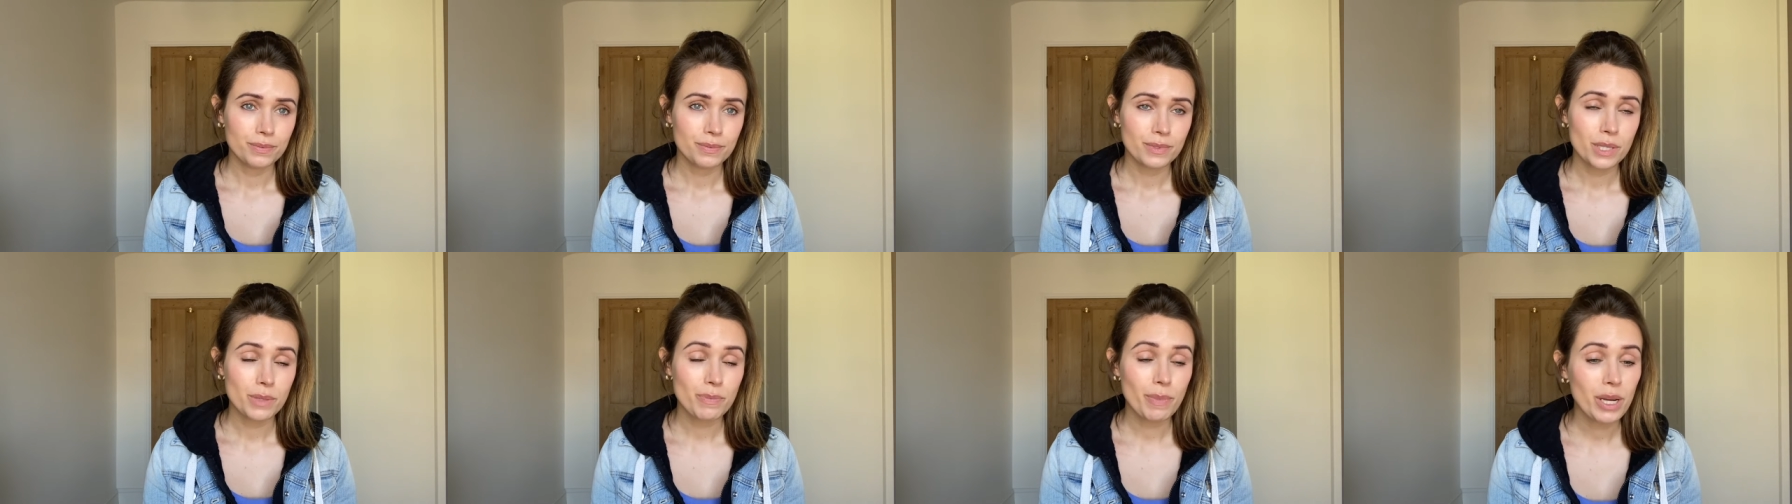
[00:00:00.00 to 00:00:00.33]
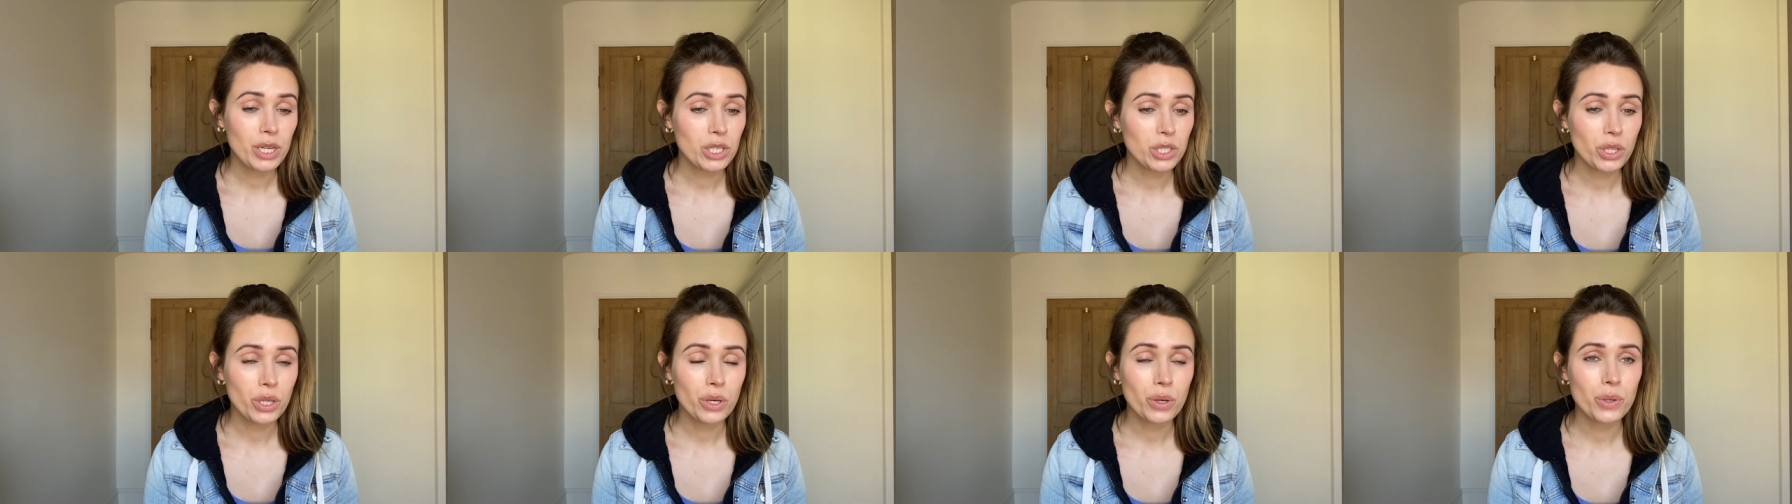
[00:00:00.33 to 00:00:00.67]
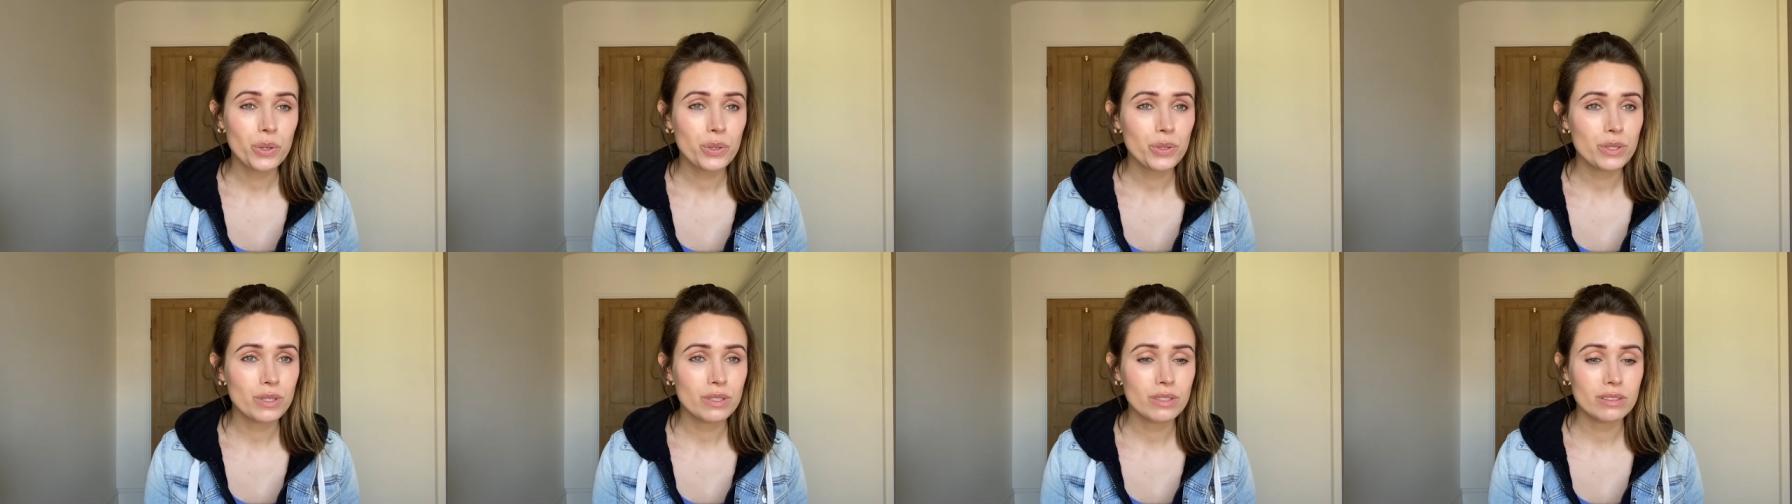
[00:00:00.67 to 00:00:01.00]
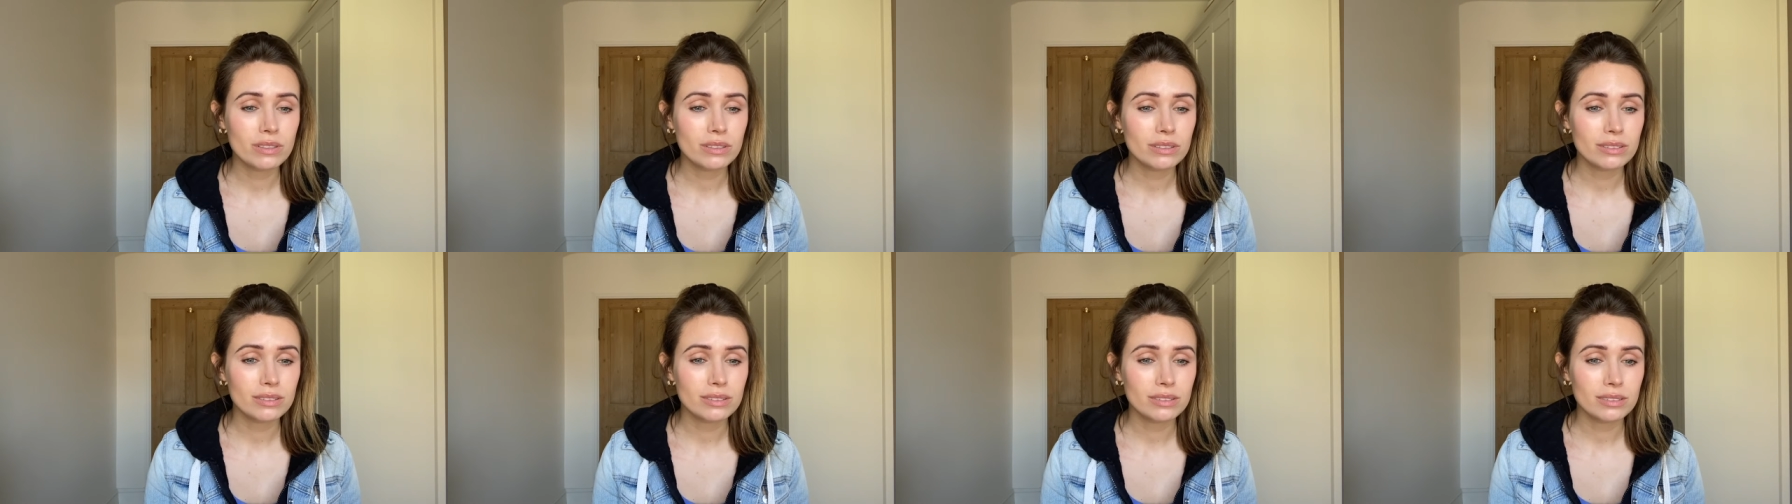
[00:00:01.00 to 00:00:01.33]
Especially because,
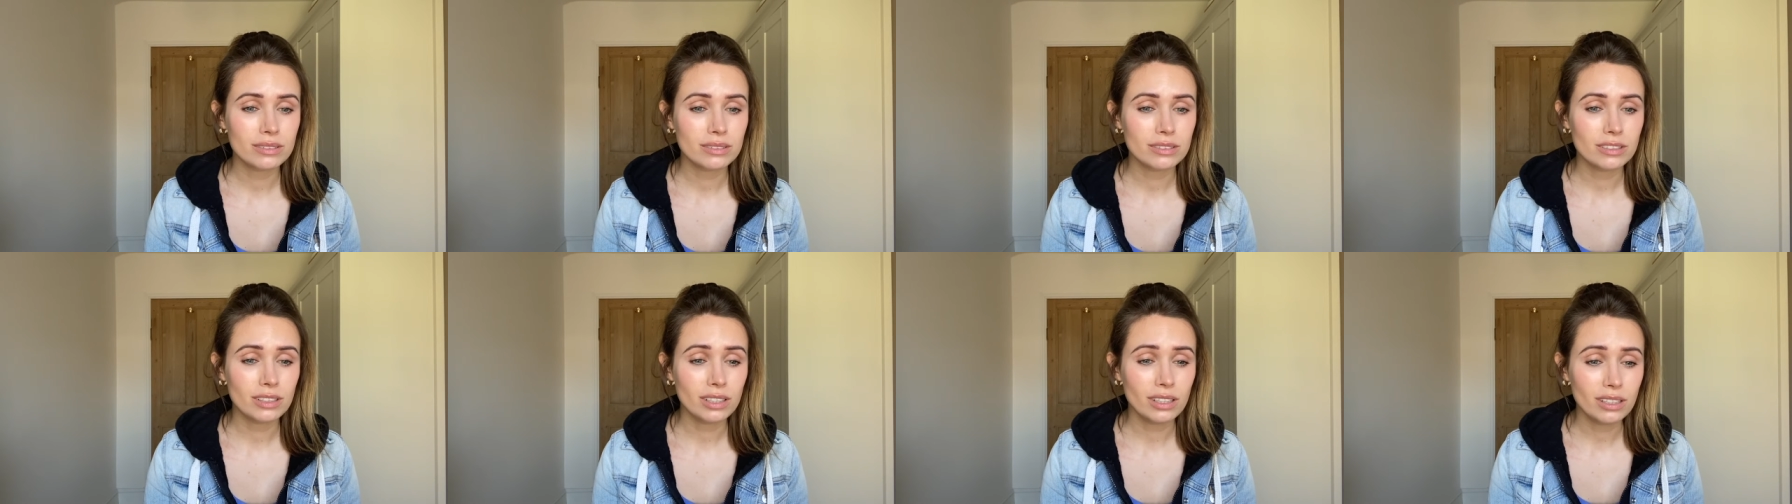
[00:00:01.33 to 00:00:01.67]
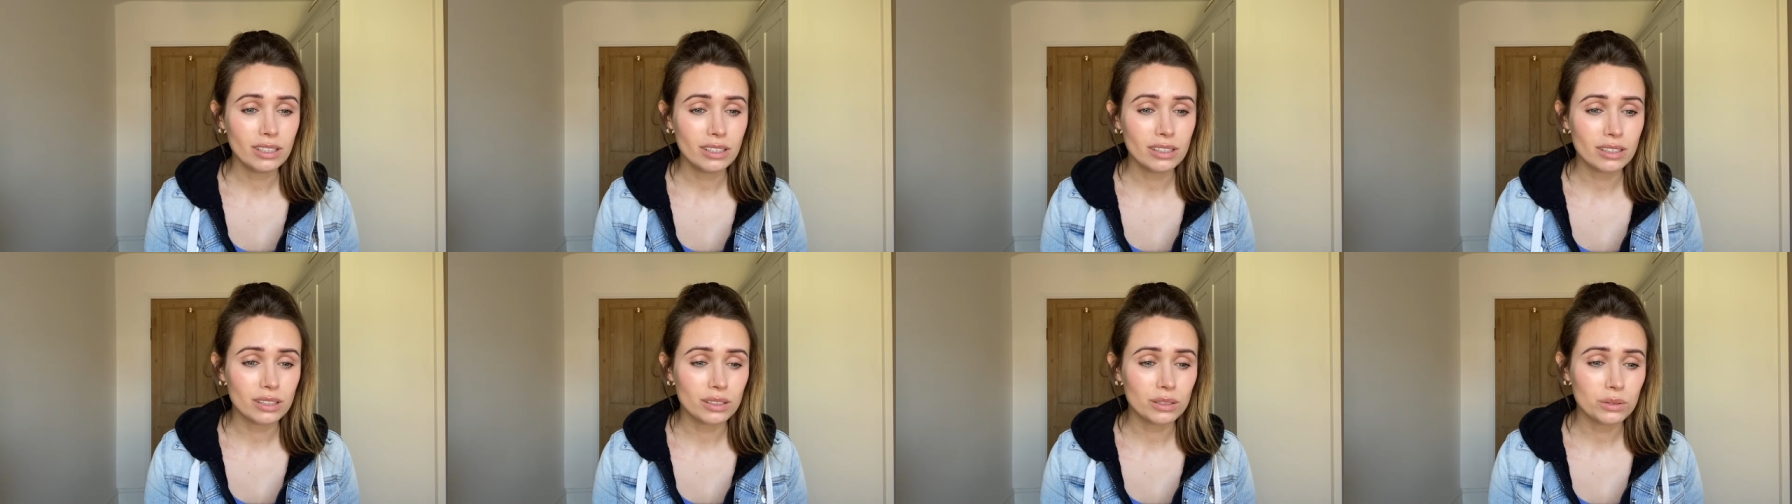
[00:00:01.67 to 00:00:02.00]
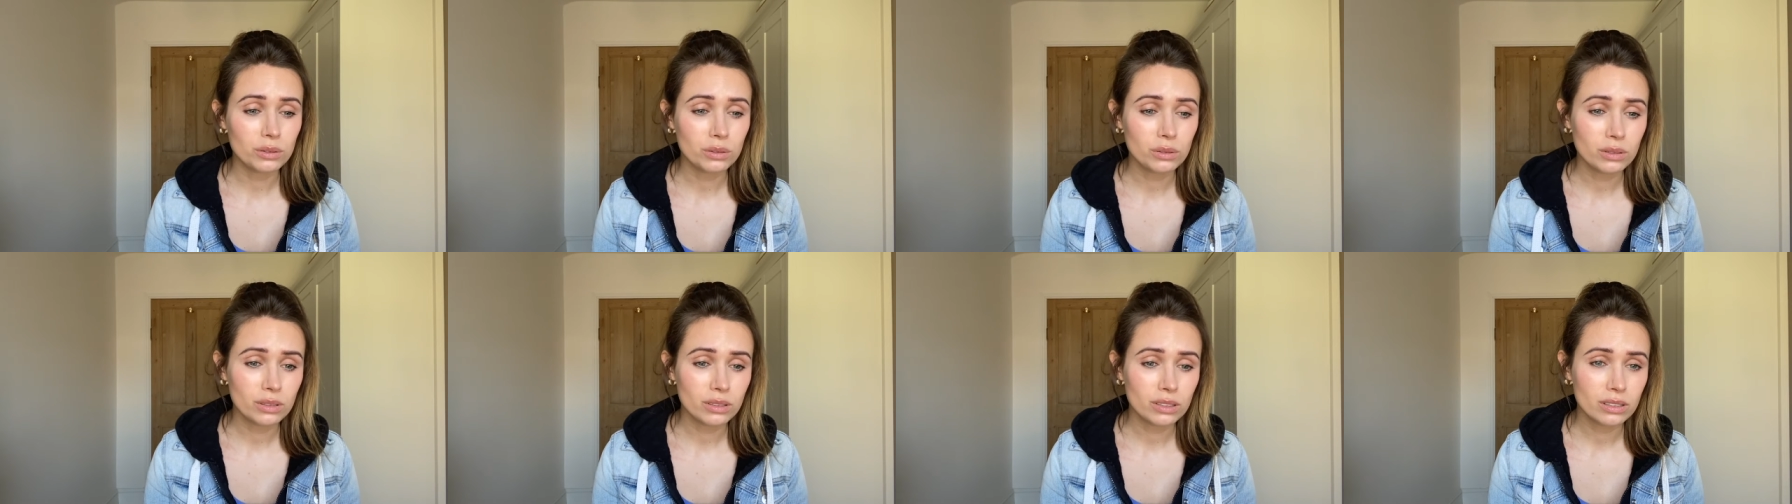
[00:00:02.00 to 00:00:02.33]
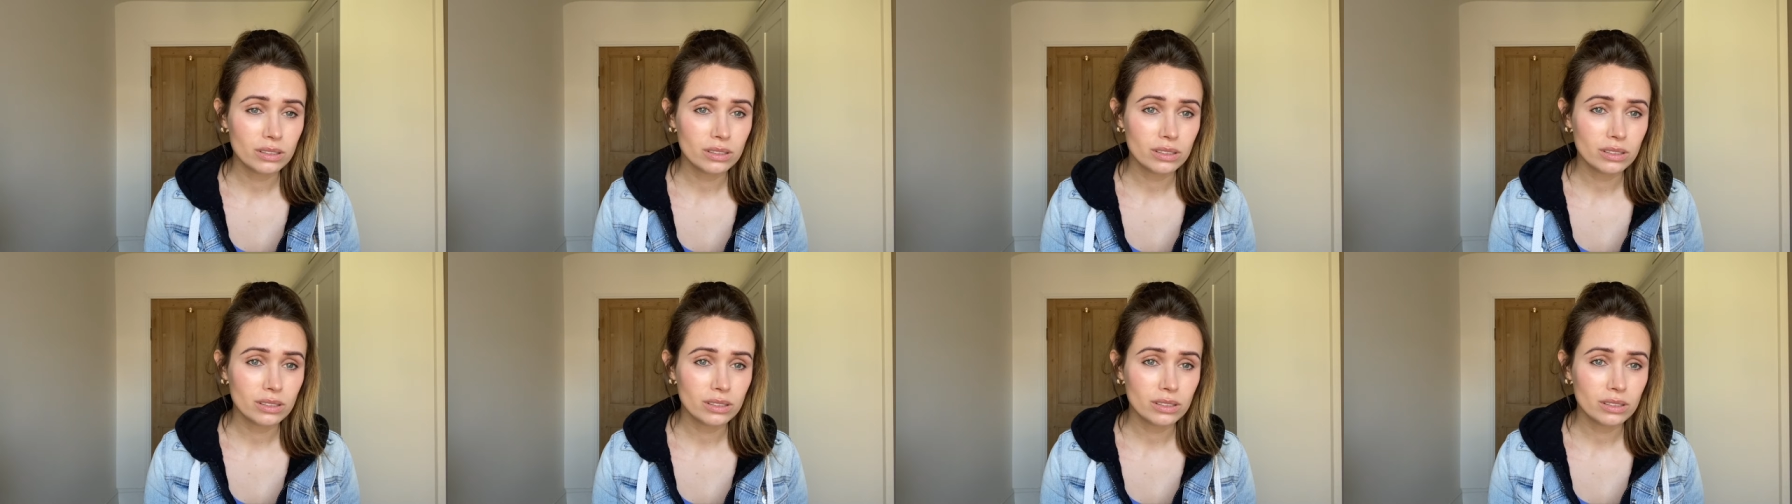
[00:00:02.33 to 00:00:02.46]
you know,